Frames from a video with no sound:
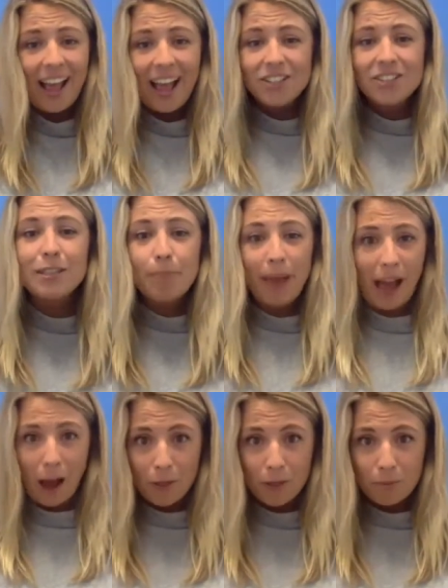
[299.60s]
and just
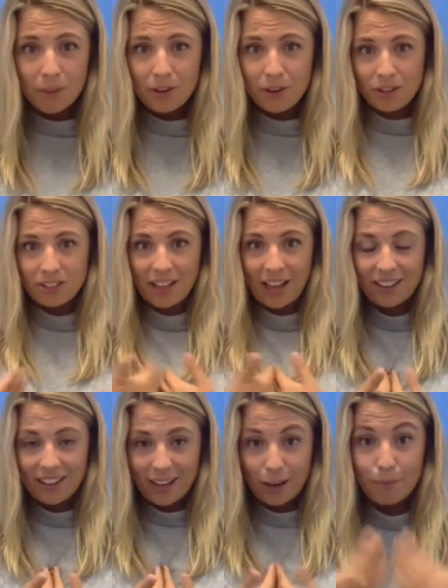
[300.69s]
empower them with the knowledge that like and